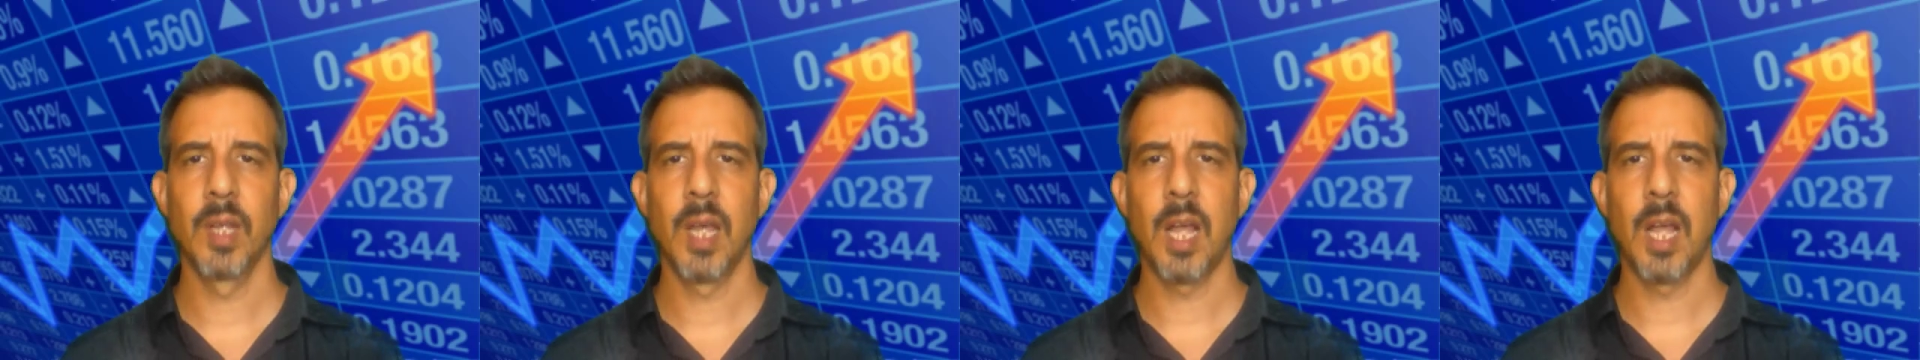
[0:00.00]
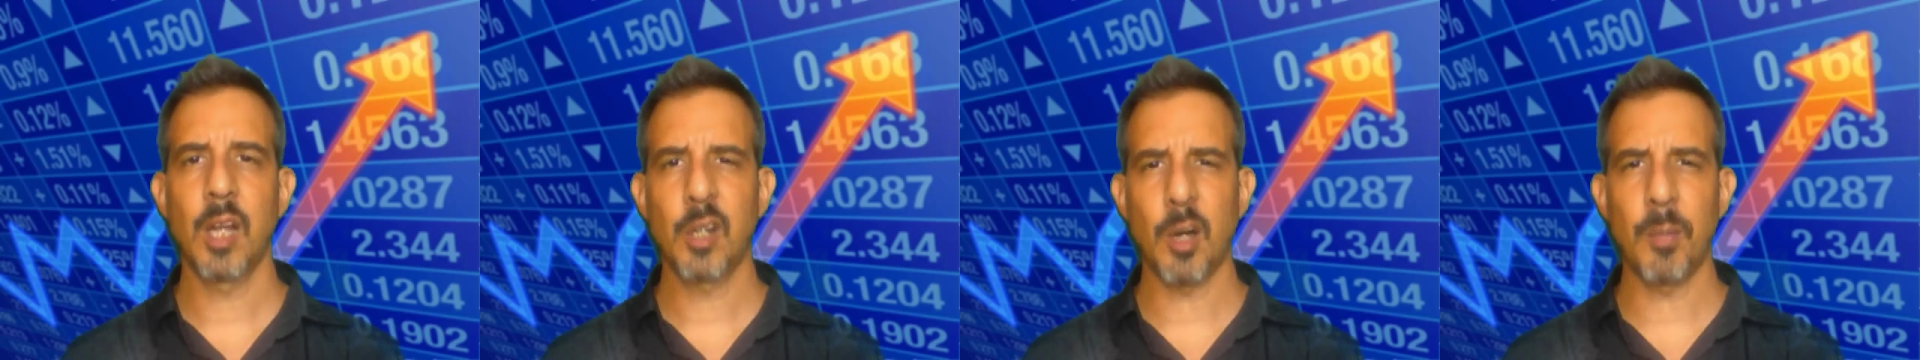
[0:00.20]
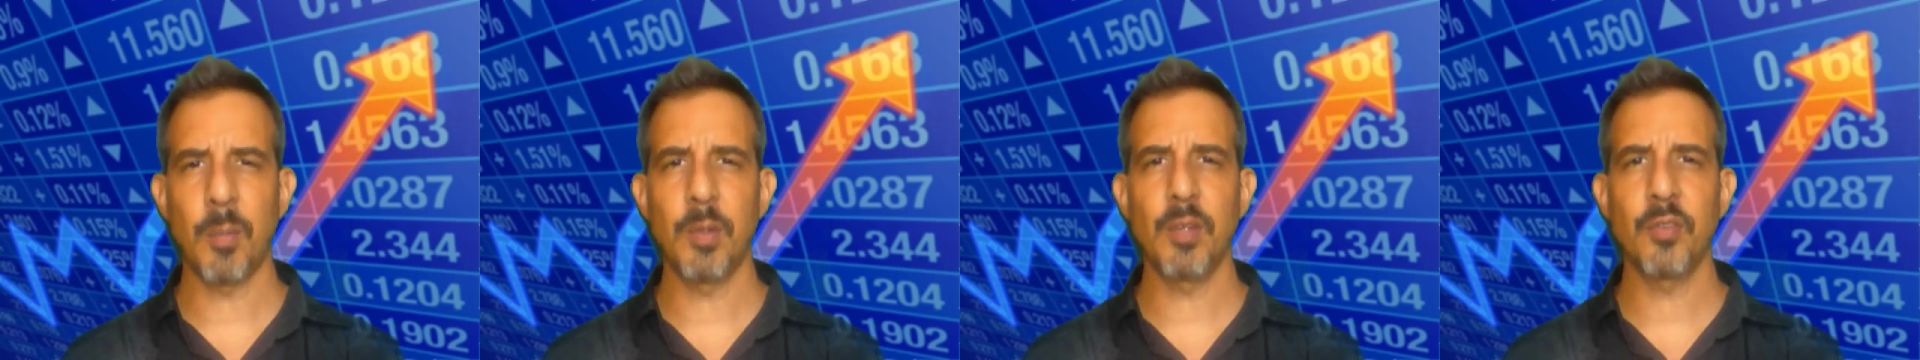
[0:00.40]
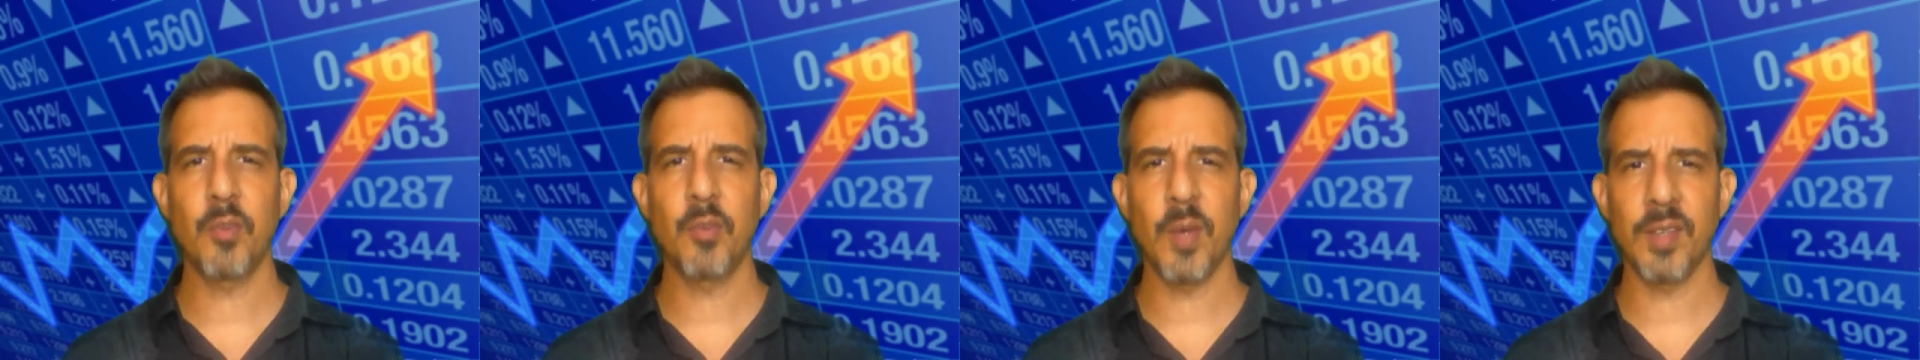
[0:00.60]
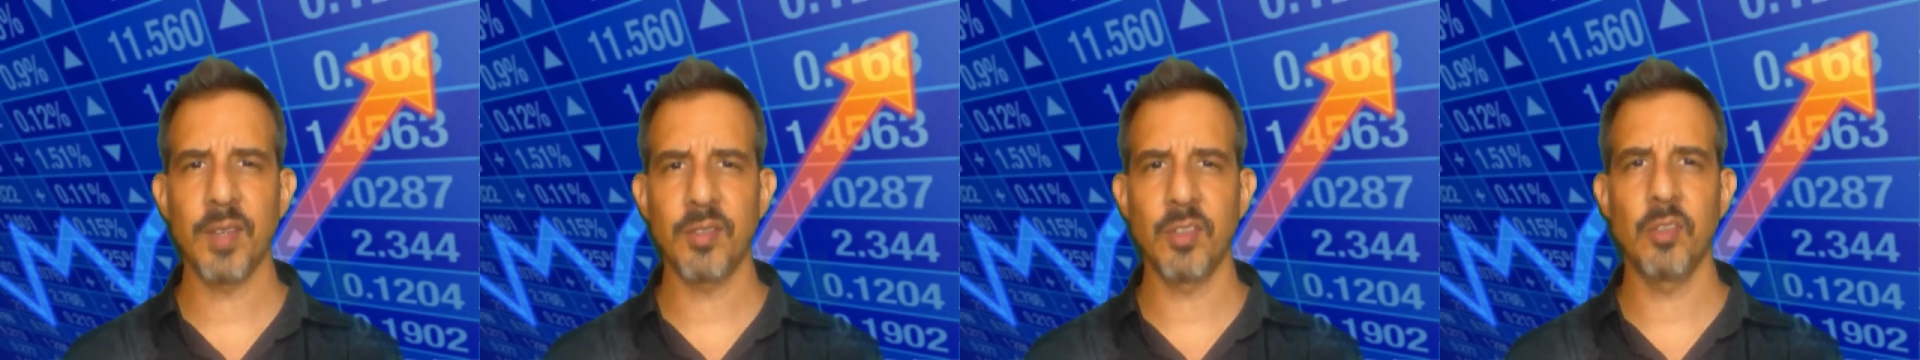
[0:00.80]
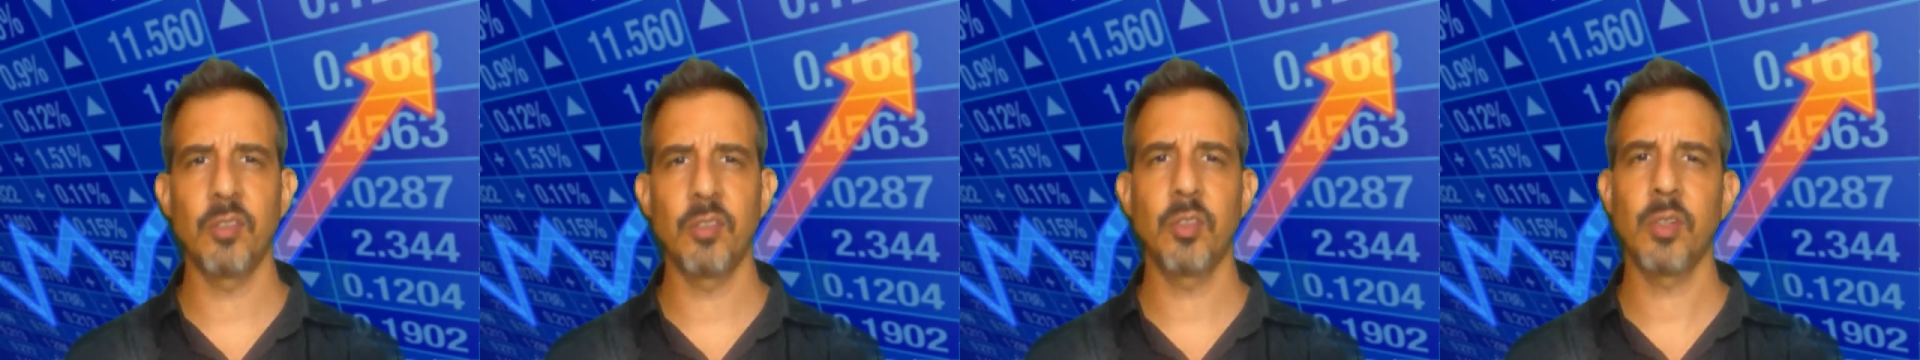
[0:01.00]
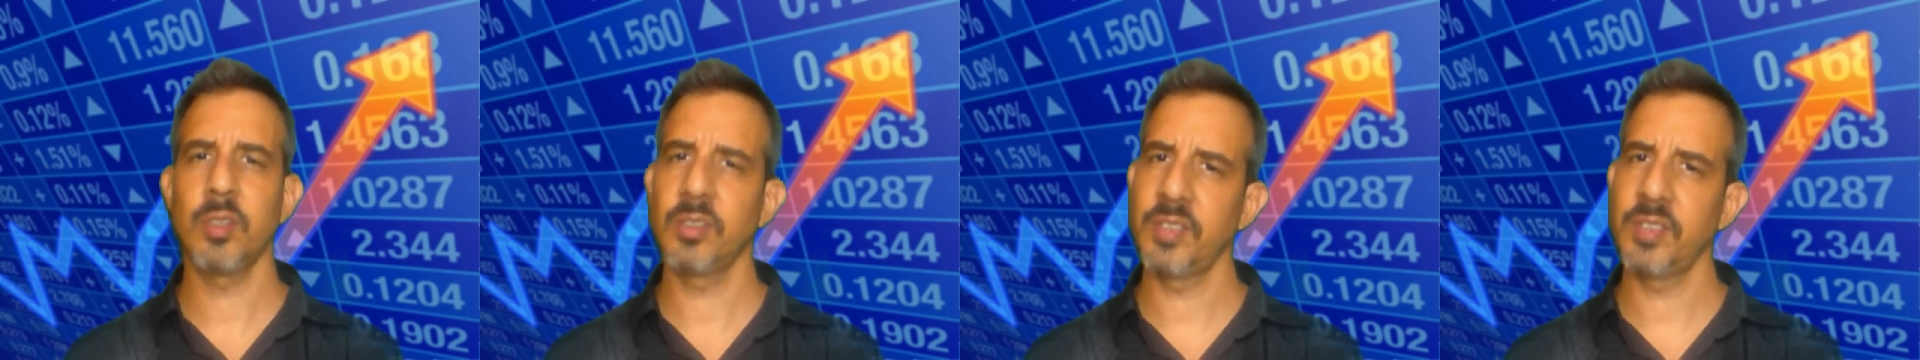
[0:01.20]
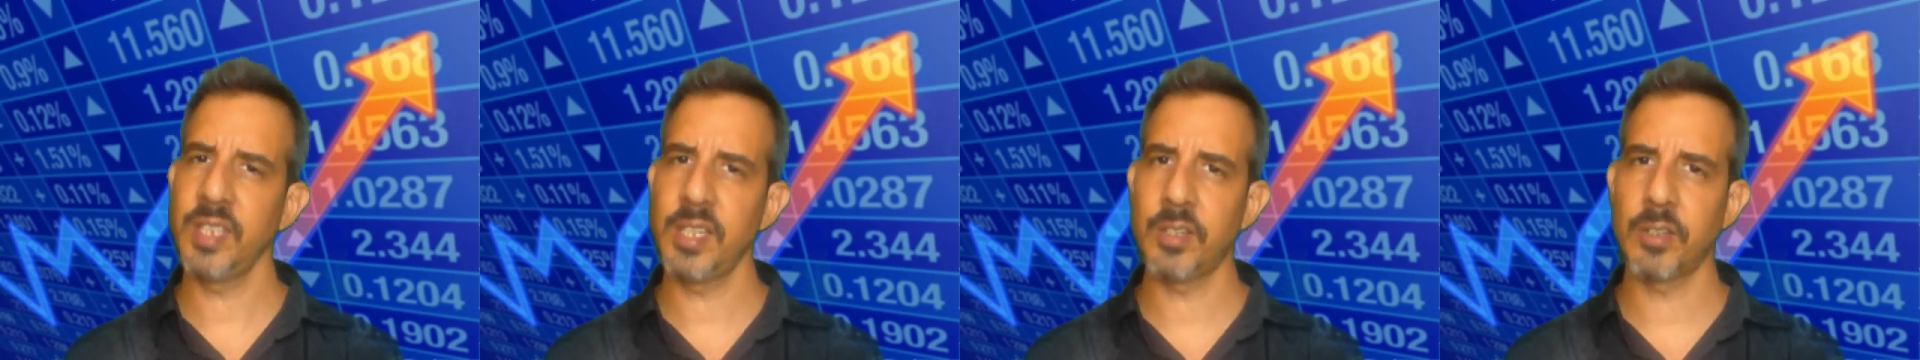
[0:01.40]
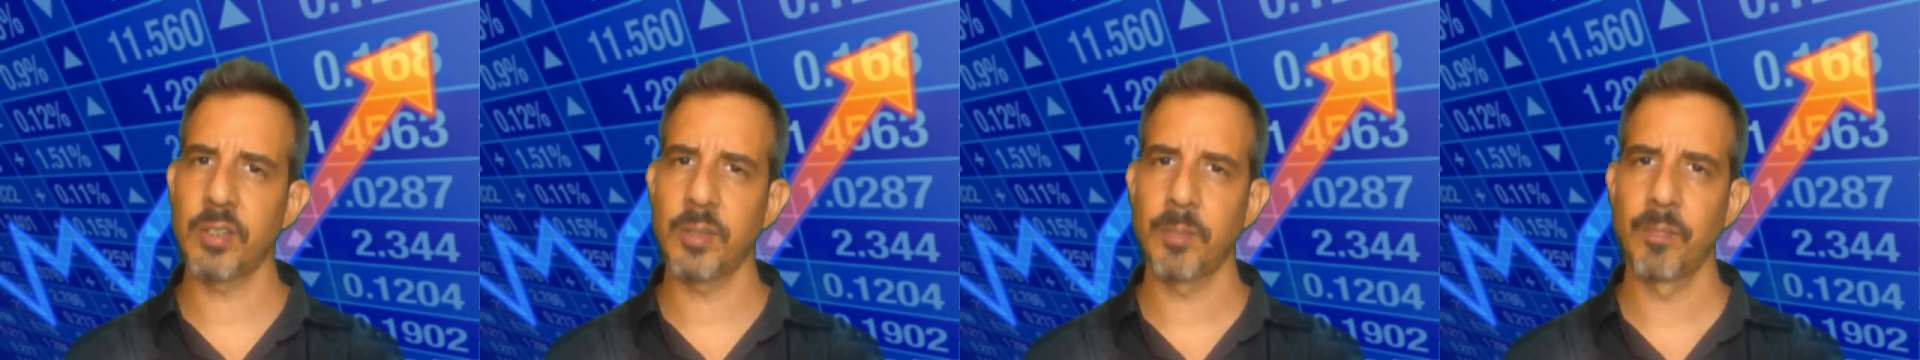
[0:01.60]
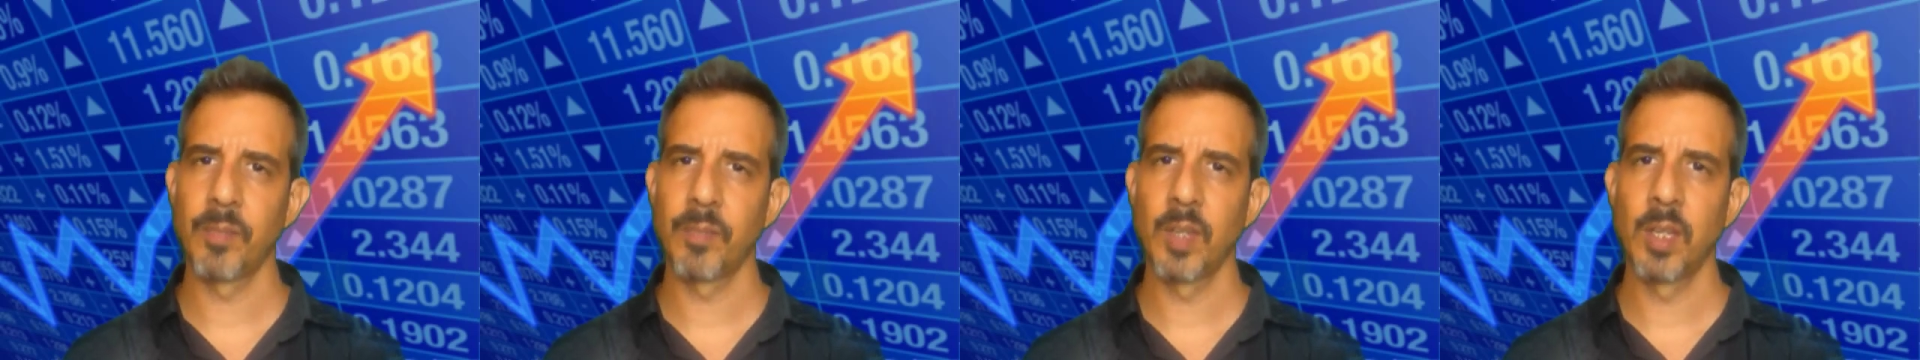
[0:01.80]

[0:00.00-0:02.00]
A couple of questions to consider.